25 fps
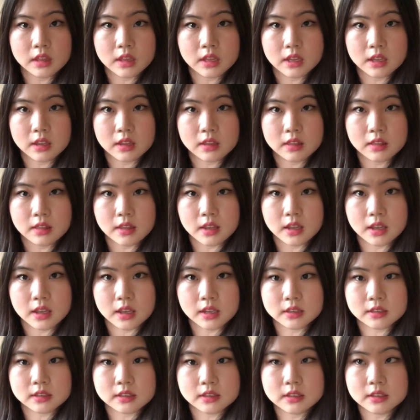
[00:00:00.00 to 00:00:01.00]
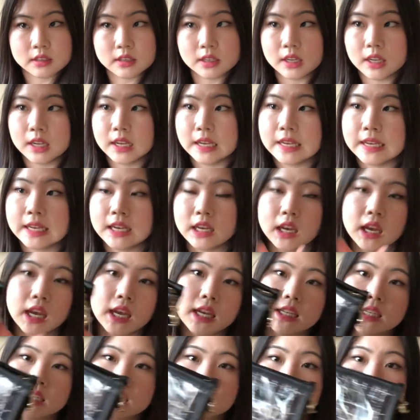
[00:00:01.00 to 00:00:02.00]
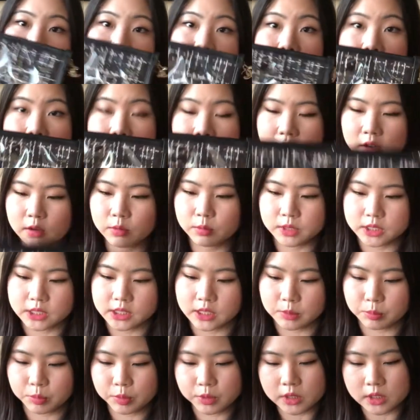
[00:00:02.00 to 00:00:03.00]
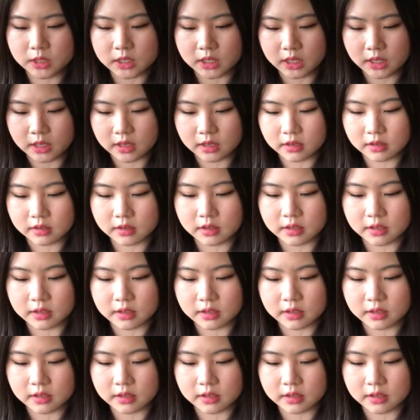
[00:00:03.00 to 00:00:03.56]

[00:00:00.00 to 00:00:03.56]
Like that. And it's black, which I appreciated